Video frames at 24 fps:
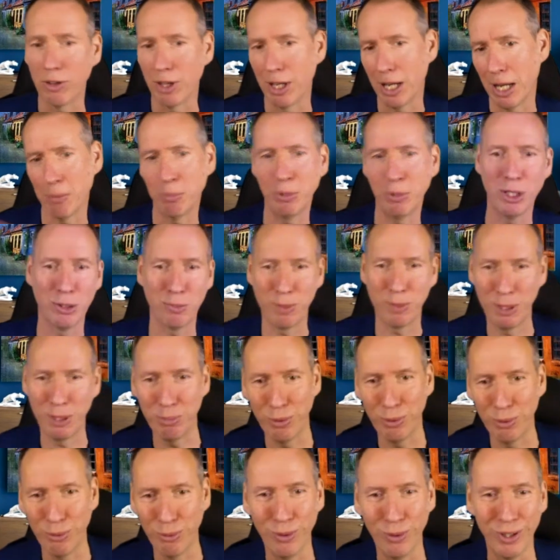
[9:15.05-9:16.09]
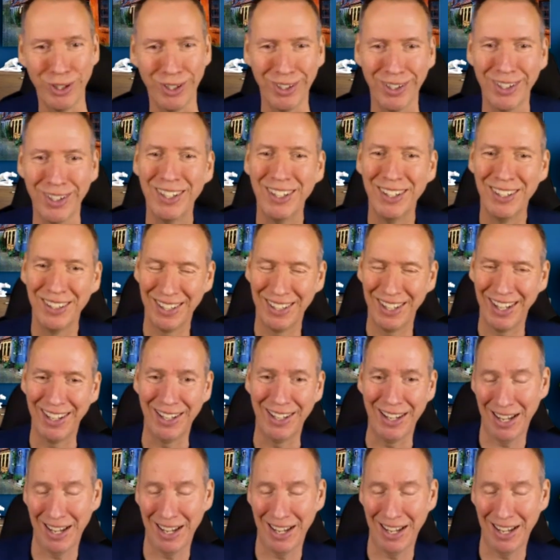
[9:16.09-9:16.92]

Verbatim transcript: The happiest people were had,